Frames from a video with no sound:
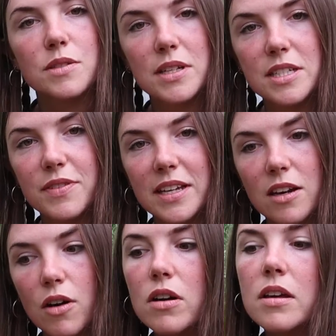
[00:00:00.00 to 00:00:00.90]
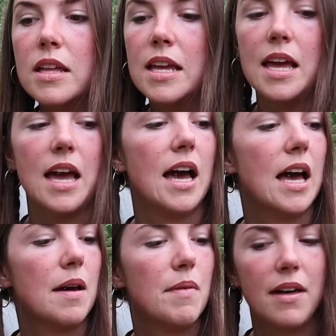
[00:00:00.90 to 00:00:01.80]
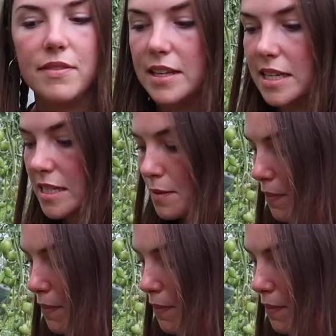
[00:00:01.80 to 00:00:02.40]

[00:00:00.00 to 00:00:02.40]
20 feet long. And these